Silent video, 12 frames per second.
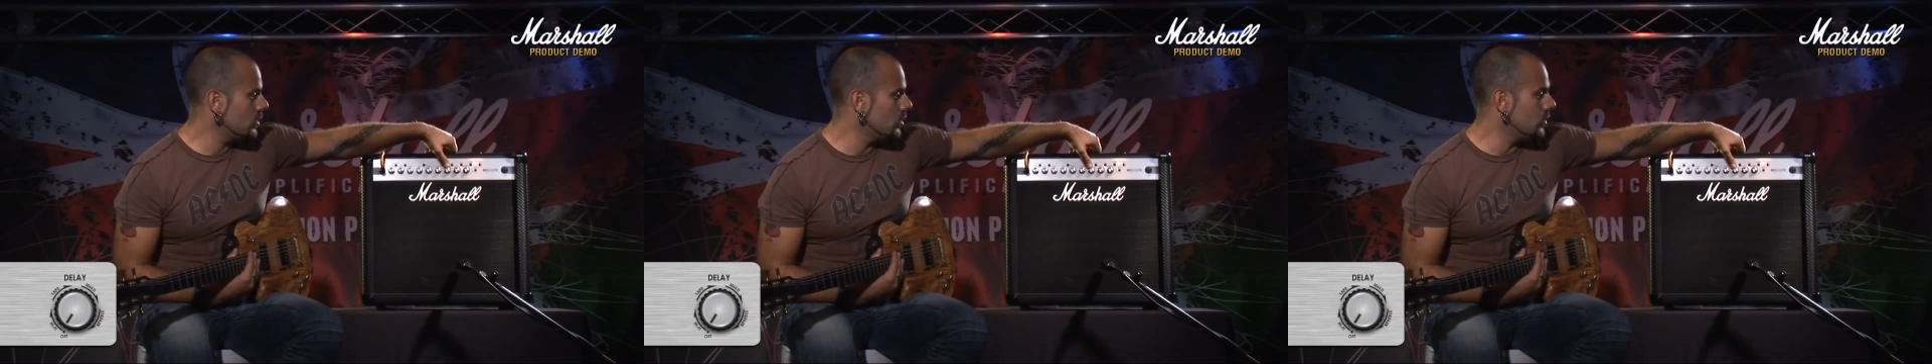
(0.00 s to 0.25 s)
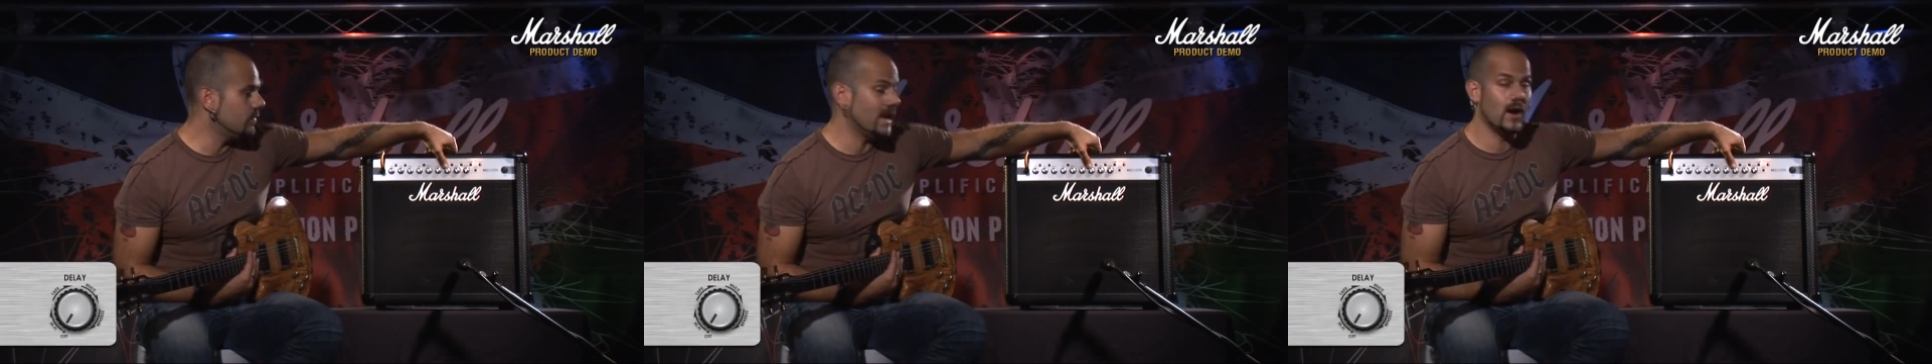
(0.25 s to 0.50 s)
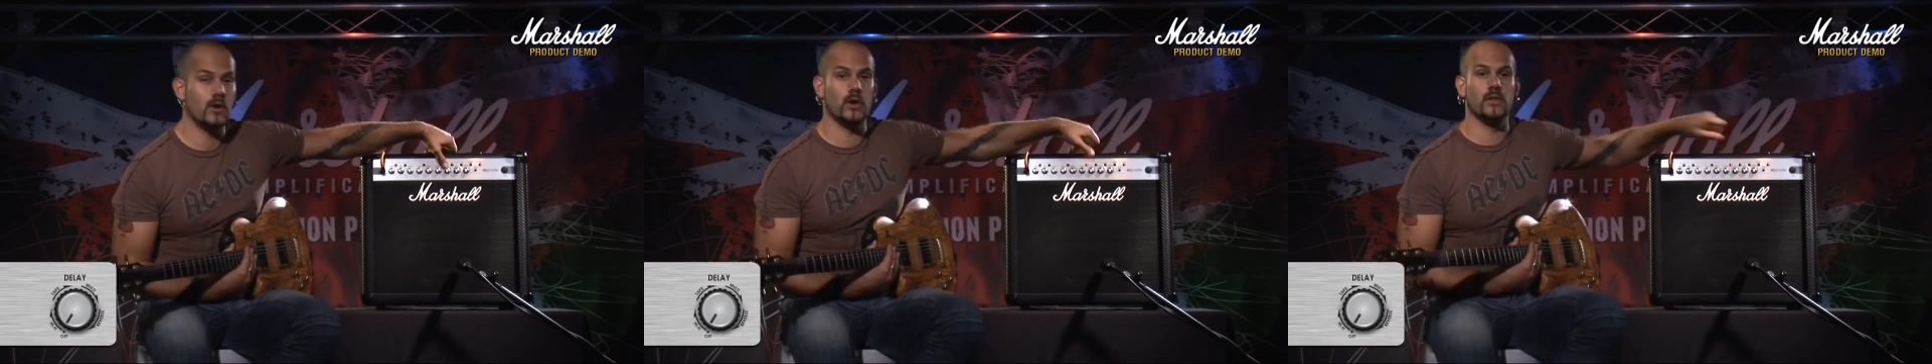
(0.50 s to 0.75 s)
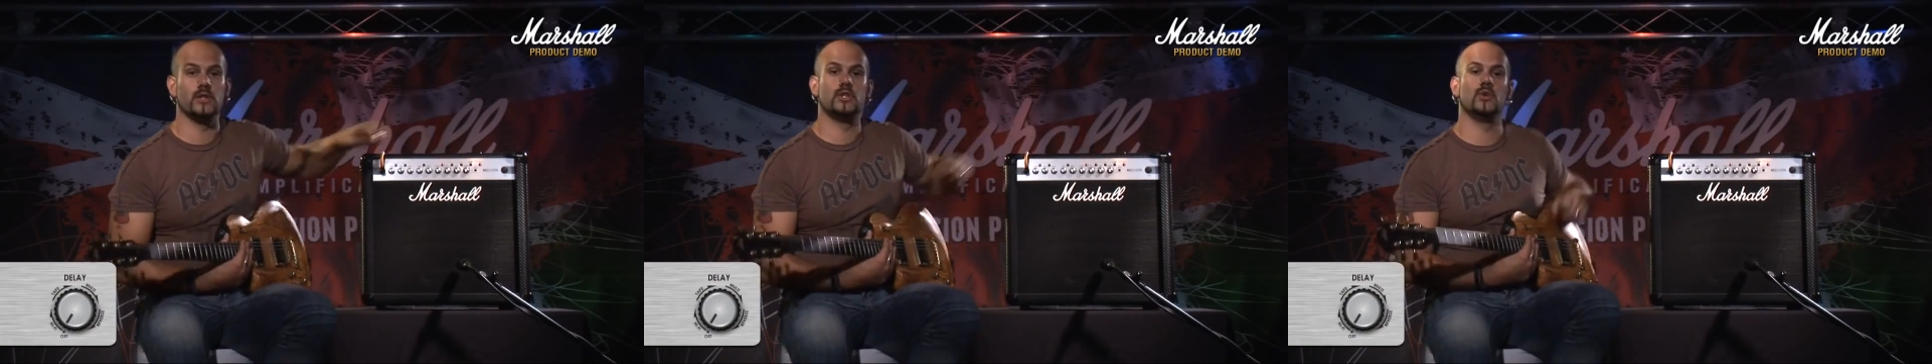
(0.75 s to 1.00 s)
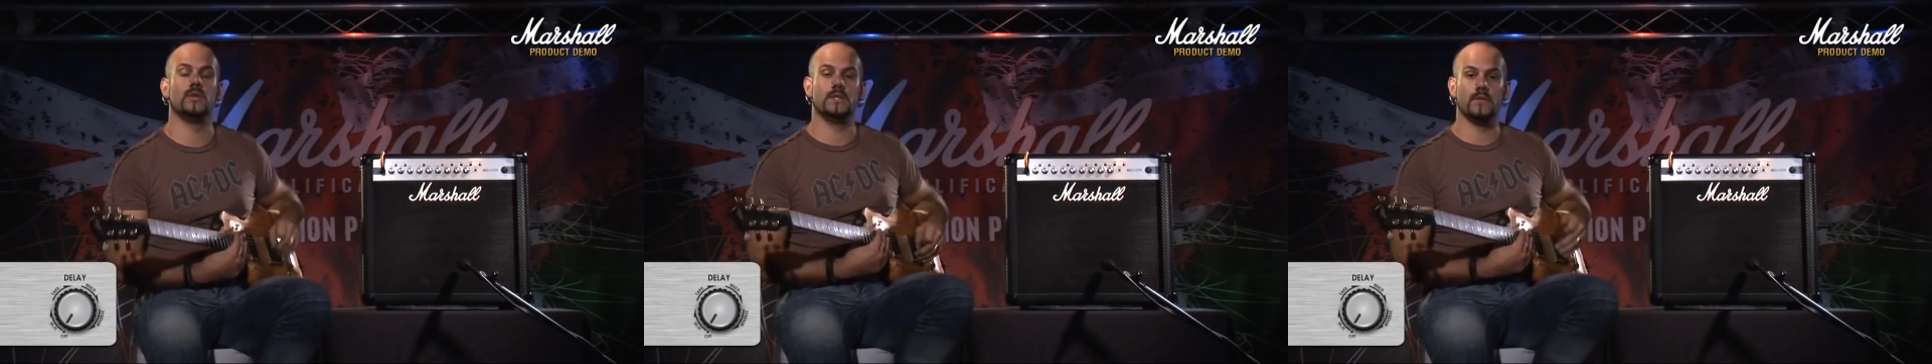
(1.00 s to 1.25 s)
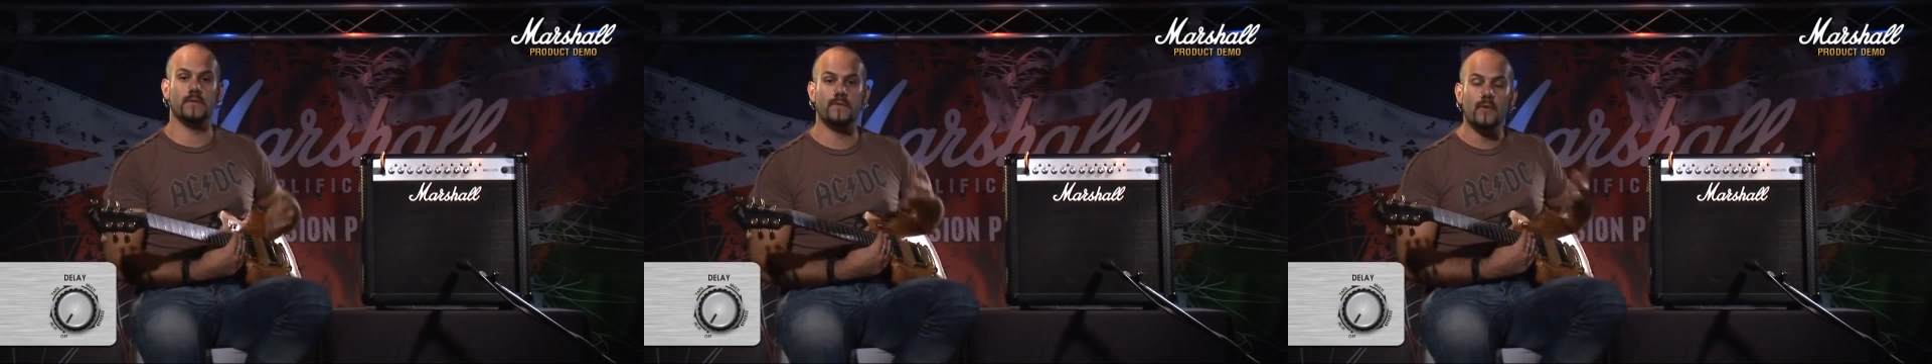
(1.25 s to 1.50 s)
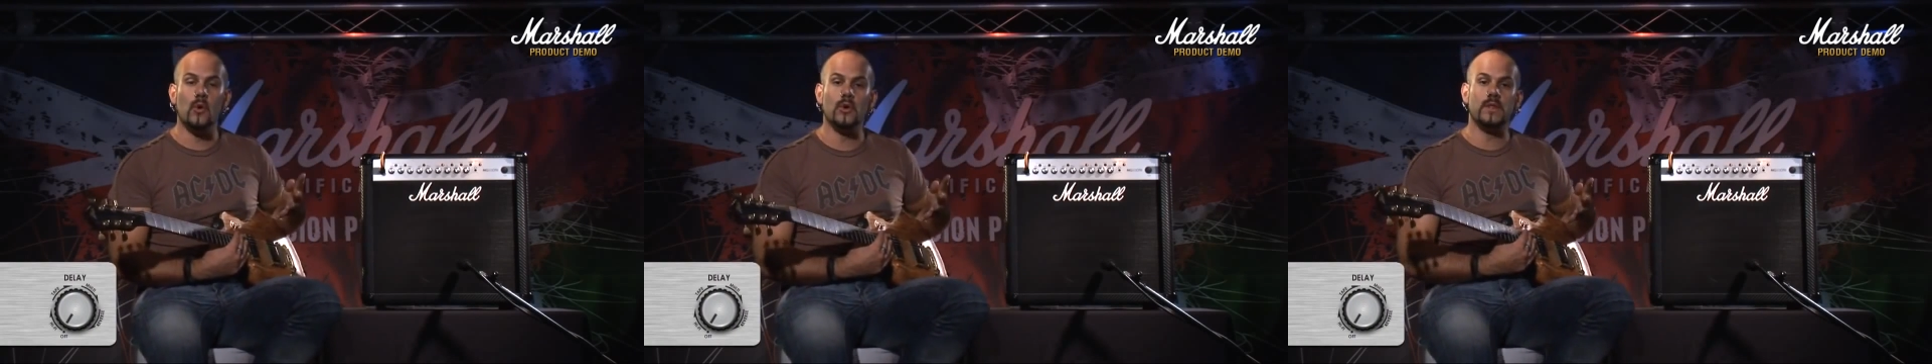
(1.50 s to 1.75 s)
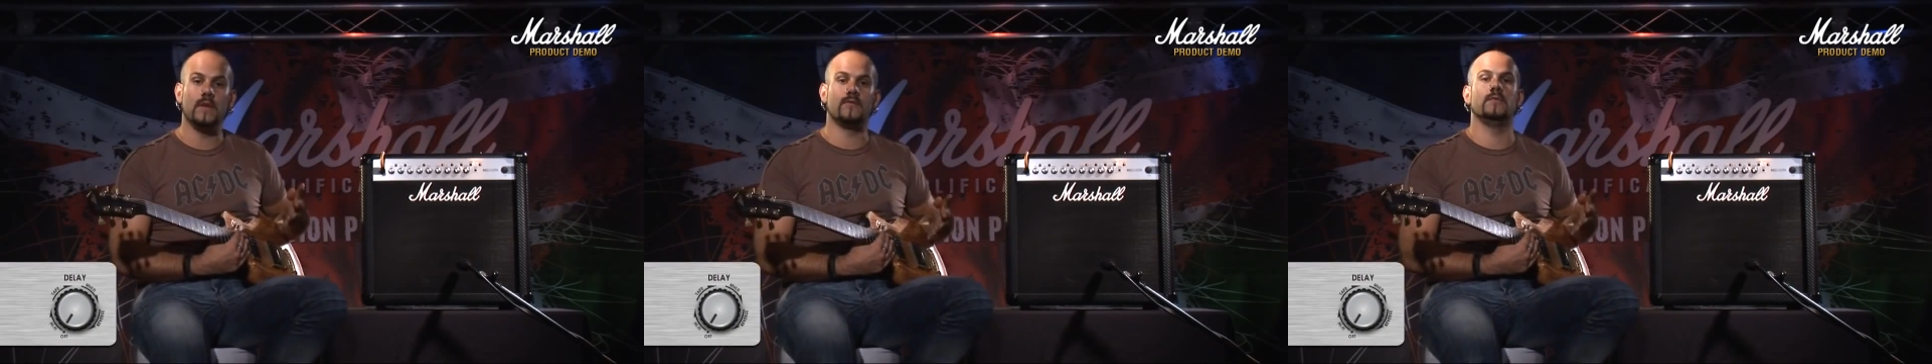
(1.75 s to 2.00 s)
You've now got the choice of
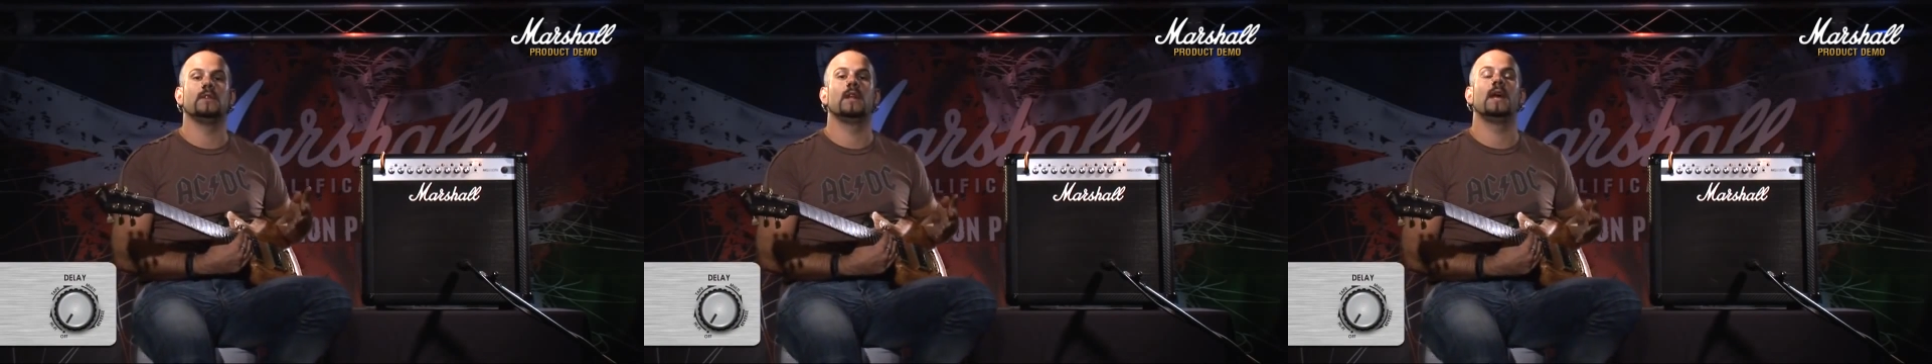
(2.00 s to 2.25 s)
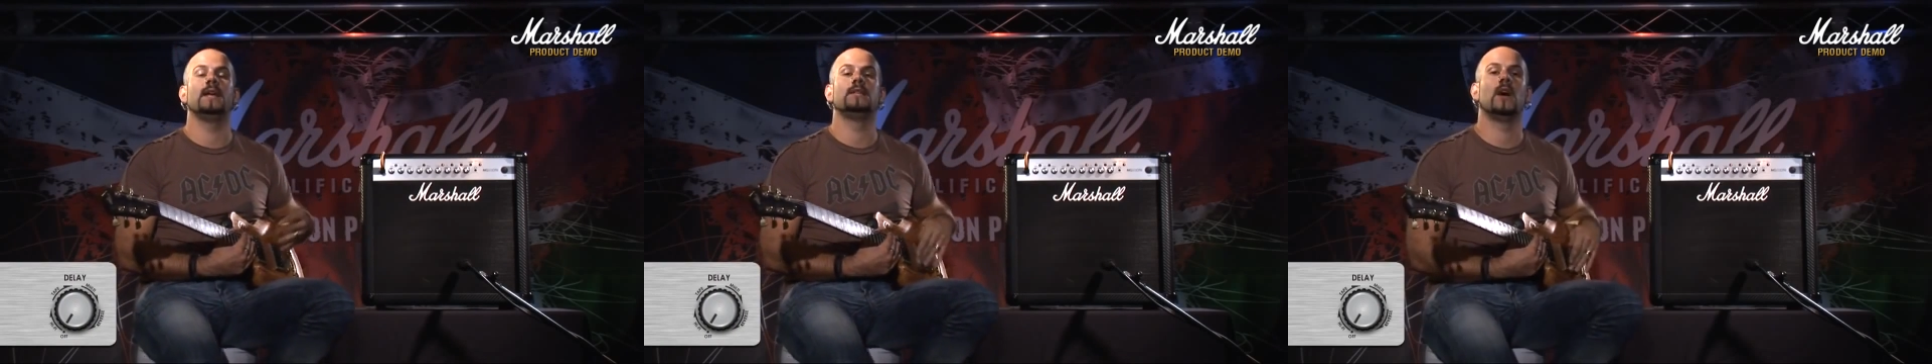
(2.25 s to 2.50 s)
4 different delay